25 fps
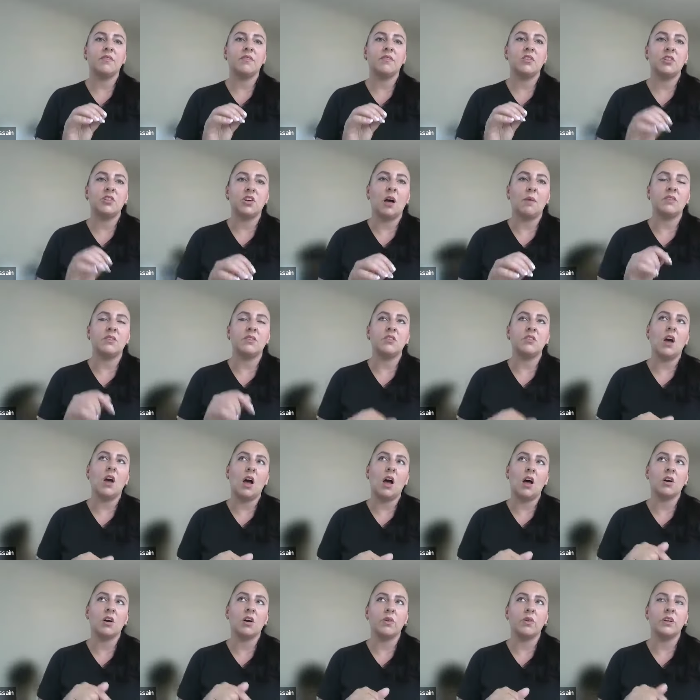of a job
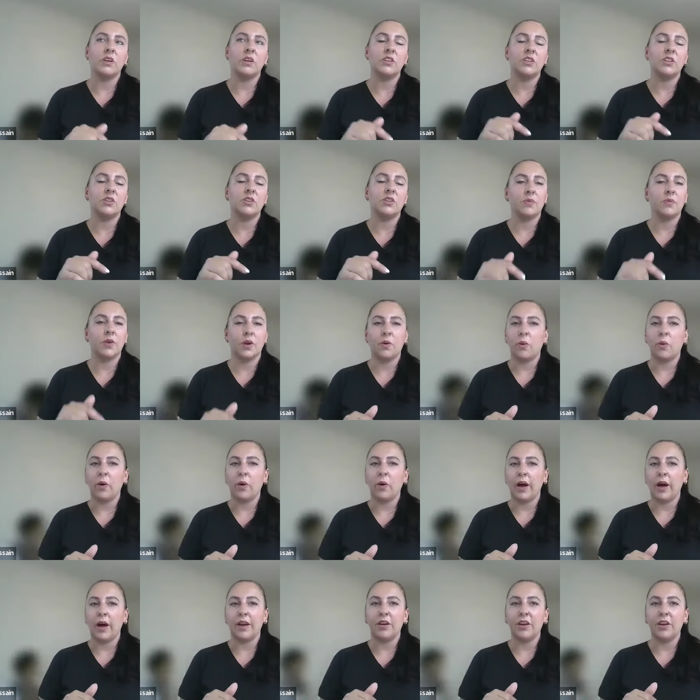is not going
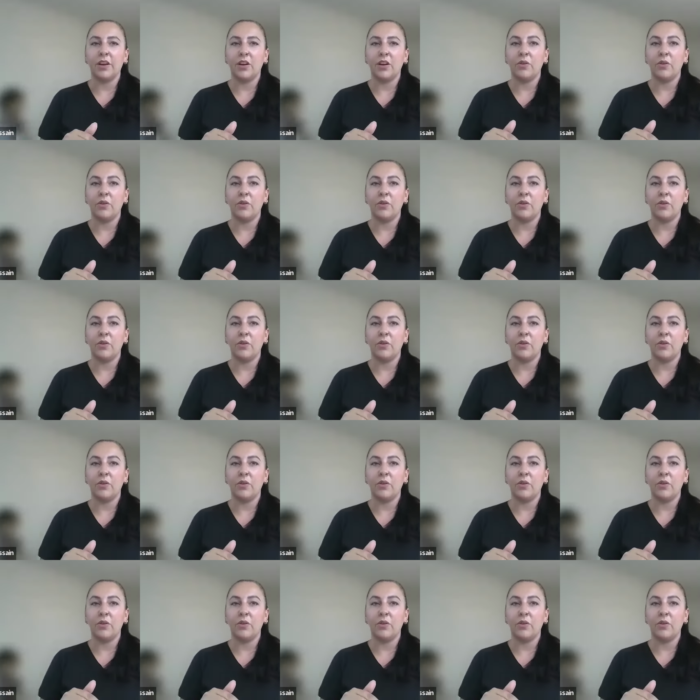to require you to
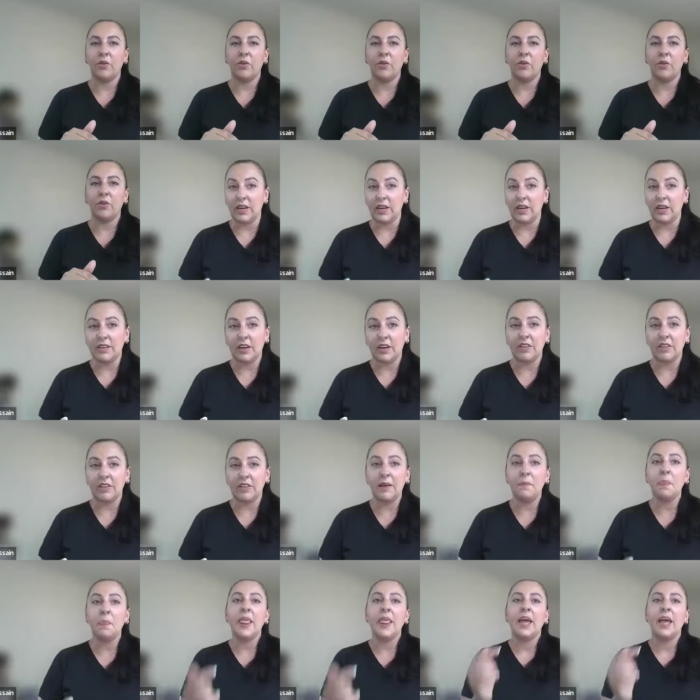have a degree
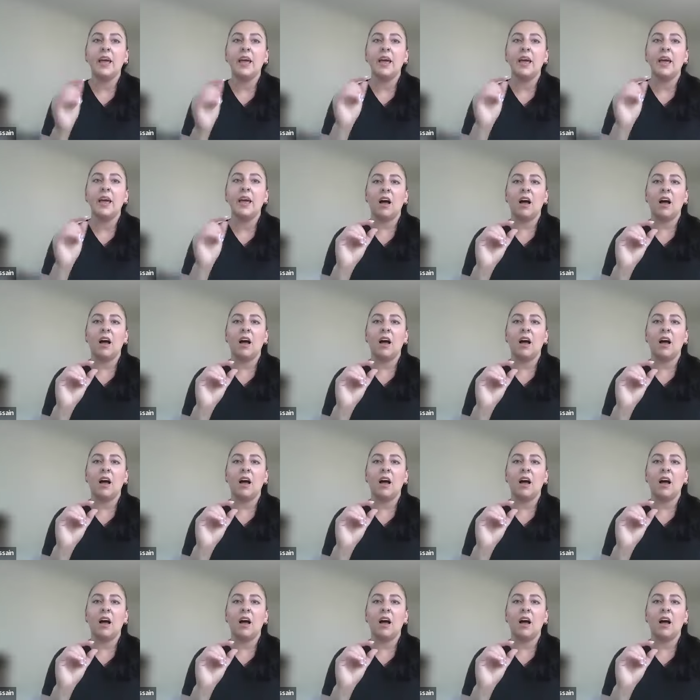necessarily.